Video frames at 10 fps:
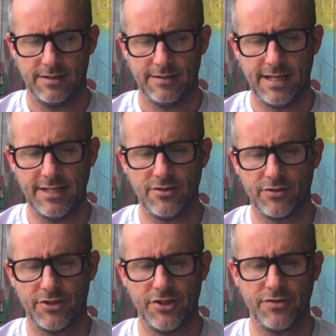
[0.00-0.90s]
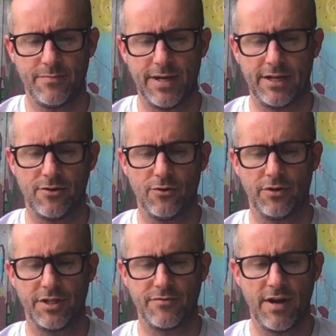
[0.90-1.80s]
Then he took the shoes and made a call on
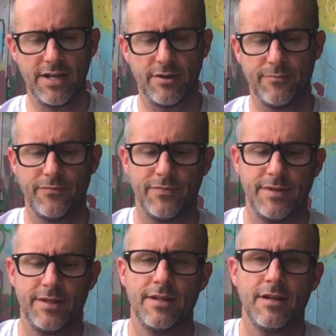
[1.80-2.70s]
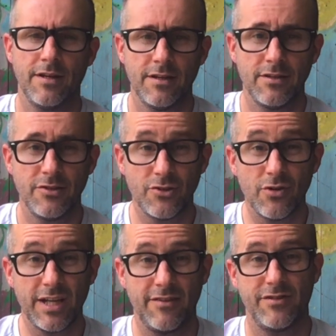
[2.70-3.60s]
his radio.
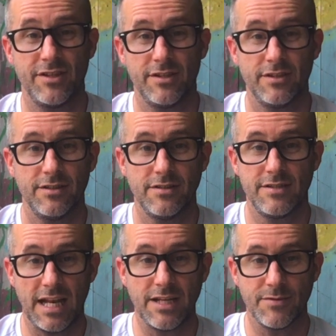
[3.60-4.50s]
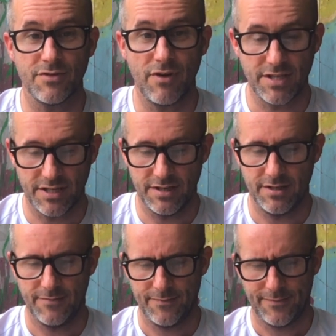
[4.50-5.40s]
Shortly after, Stanley was arrested.
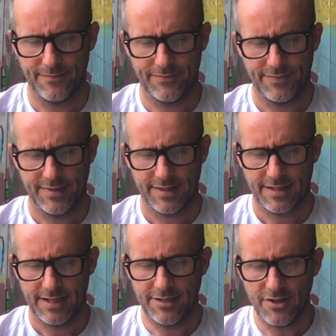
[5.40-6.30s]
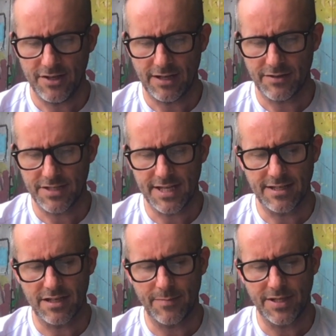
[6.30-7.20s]
It turned out the
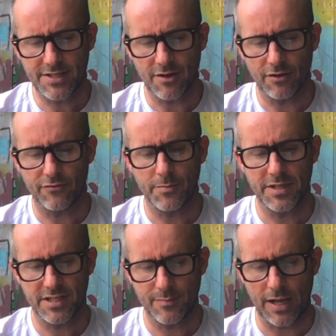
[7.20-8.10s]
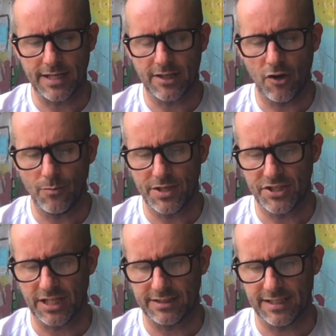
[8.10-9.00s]
sneakers had been stolen from a display at the homeless
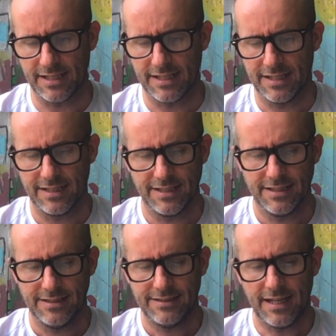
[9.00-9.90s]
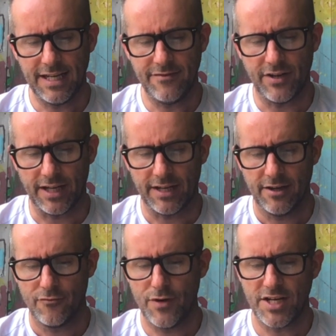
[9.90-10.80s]
shelter. That evening,
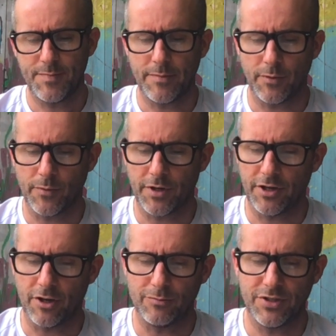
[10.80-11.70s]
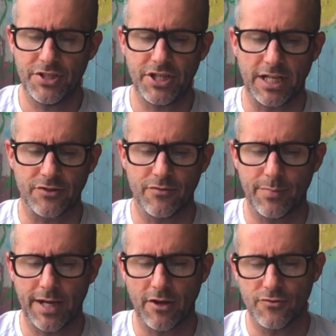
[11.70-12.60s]
rich people were going to come to the shelter and
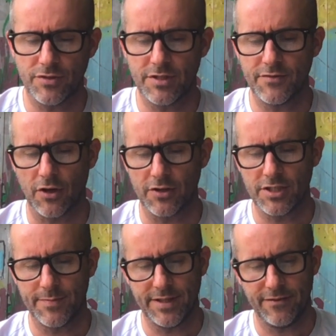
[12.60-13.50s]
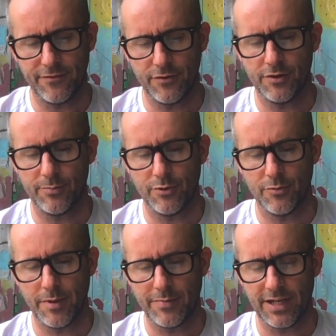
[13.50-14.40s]
pay hundreds of dollars to eat the food the poor
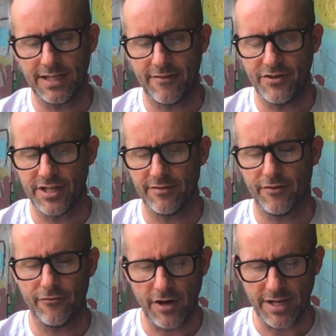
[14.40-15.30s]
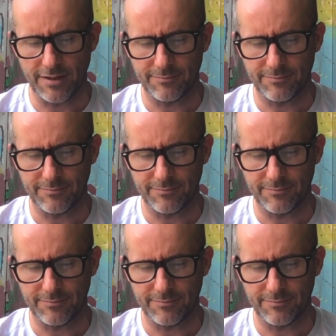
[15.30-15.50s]
people ate every day for free.